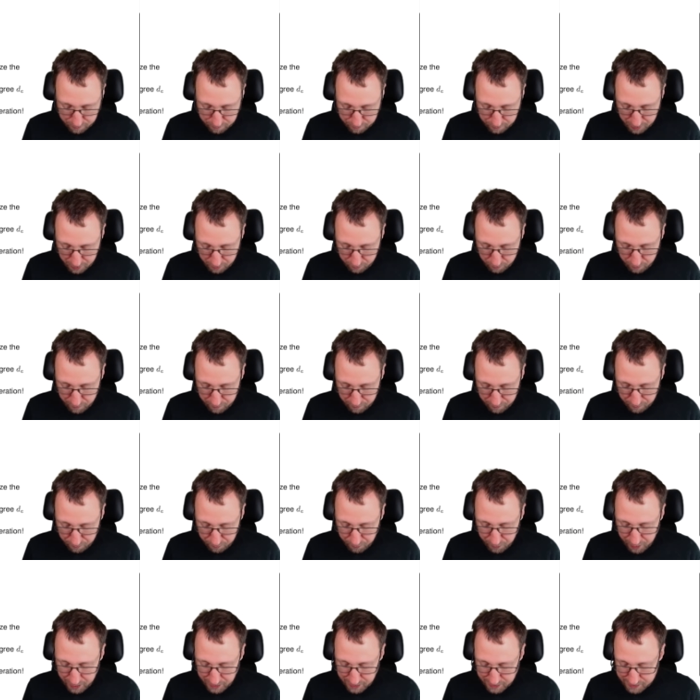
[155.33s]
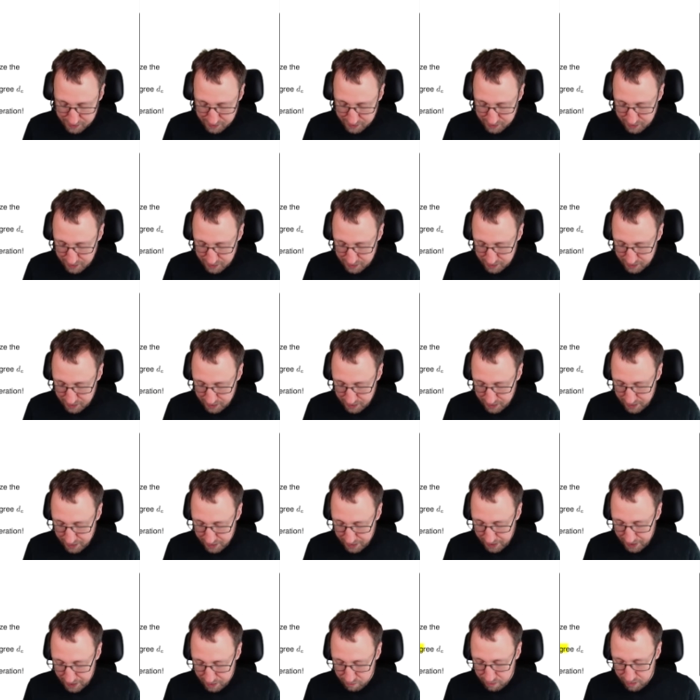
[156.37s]
but we fix a
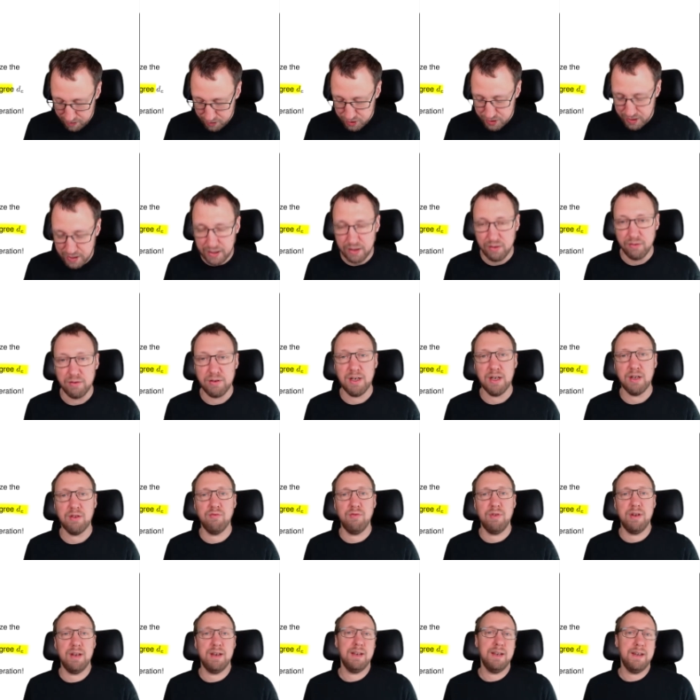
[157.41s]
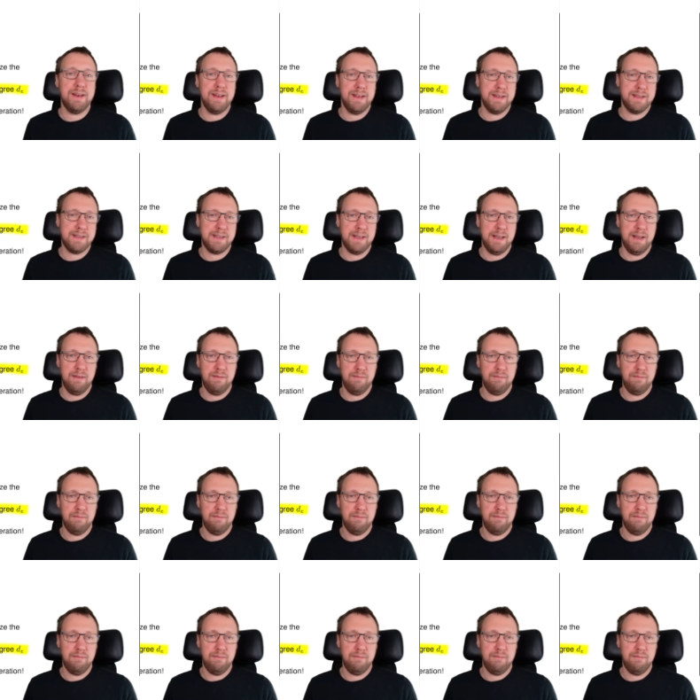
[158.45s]
regular check node degree DC.